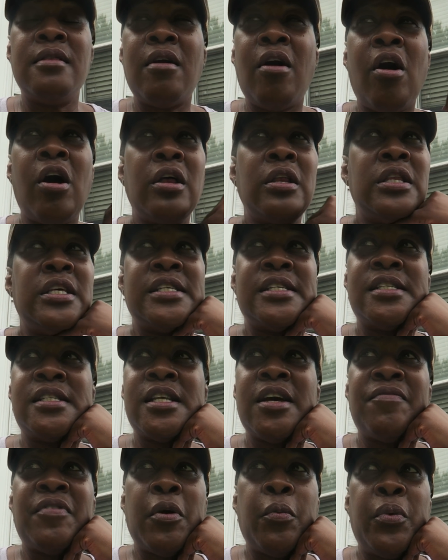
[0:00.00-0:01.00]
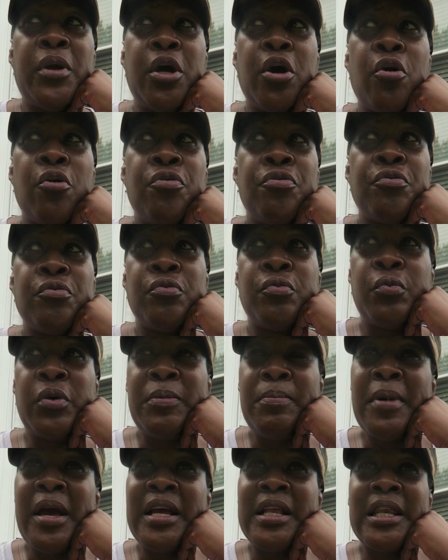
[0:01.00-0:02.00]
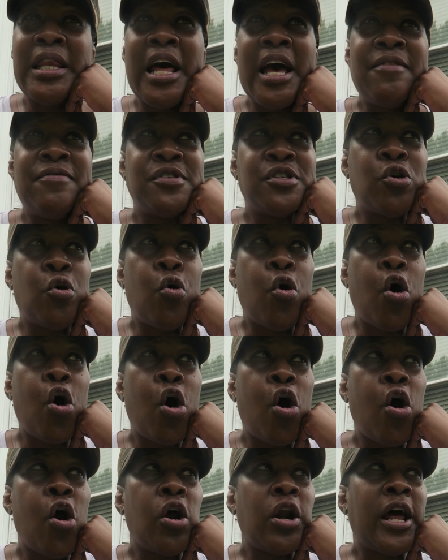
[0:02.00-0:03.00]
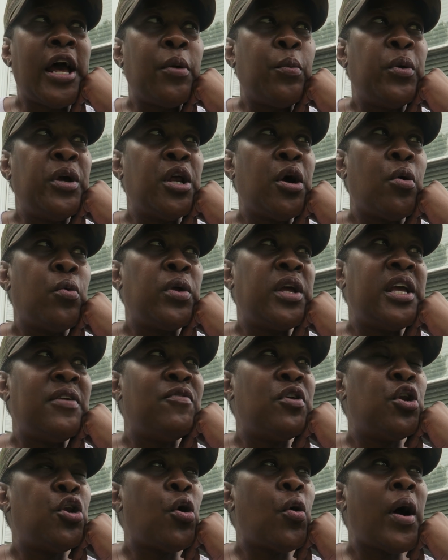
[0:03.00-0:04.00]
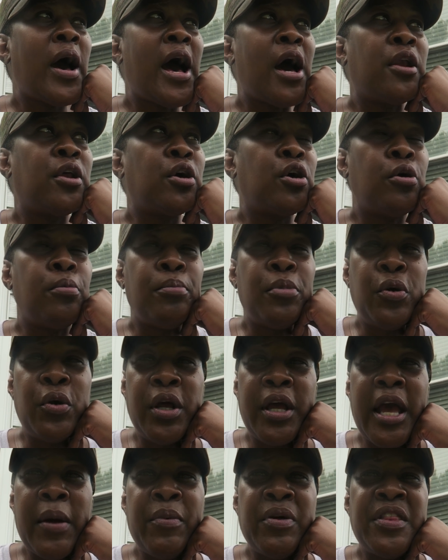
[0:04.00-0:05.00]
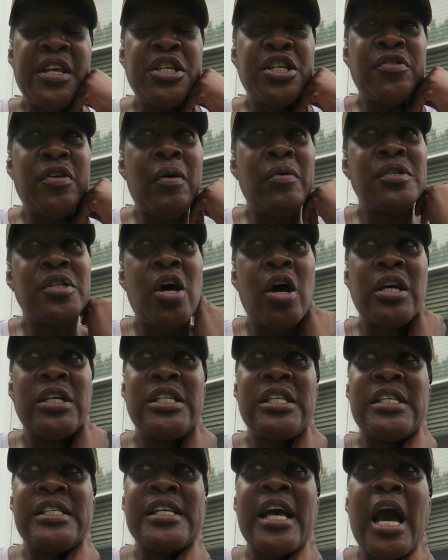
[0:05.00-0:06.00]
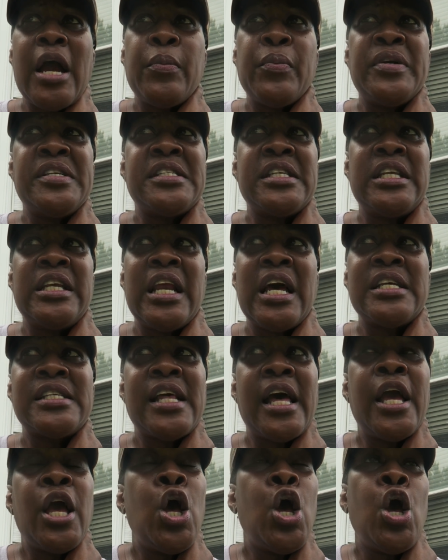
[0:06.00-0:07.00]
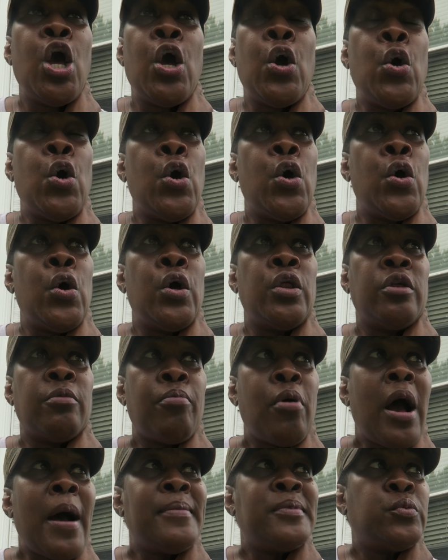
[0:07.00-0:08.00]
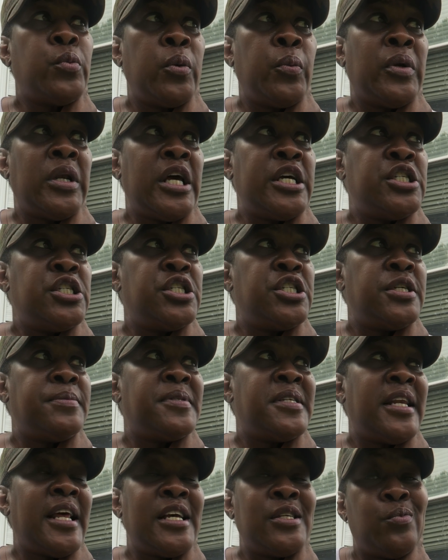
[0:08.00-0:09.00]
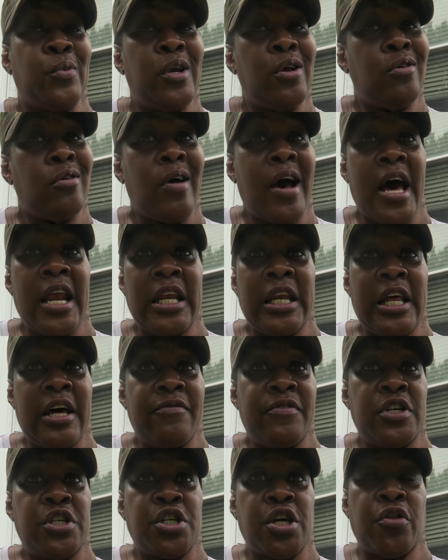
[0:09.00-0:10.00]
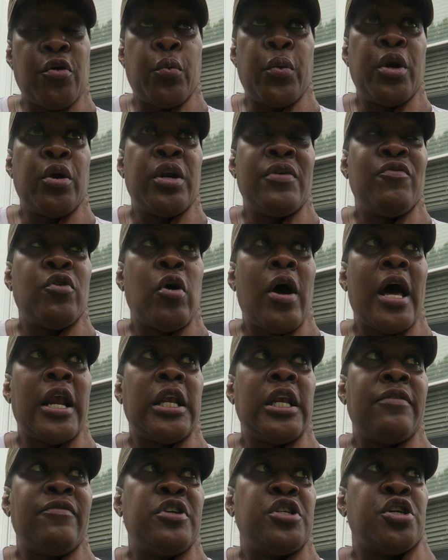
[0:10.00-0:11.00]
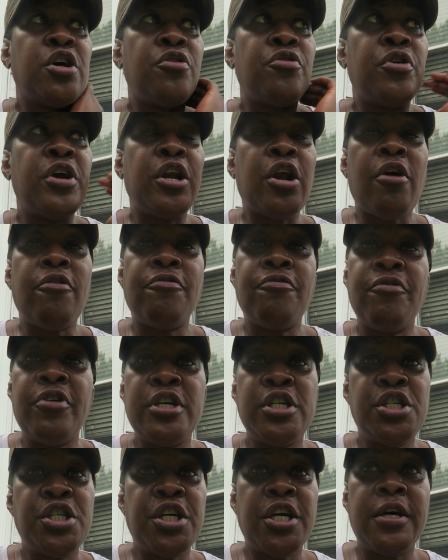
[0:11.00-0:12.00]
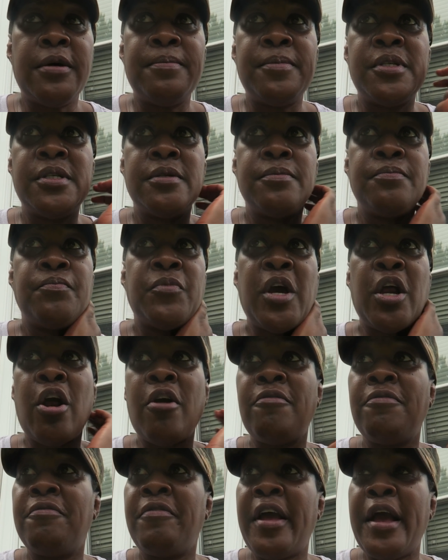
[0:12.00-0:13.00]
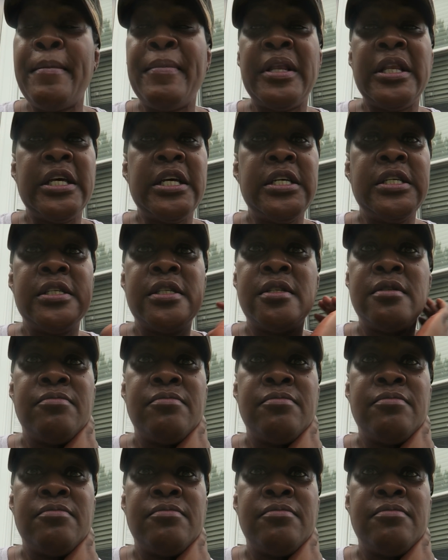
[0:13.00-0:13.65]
all this stuff that we go through, we make life so hard. Like, we don't even know how to communicate with each other. I was talking to this guy recently, and I was like, the problems with relationships today is we don't know how to love each other. We don't even know how to love each other in our friendships, in our families,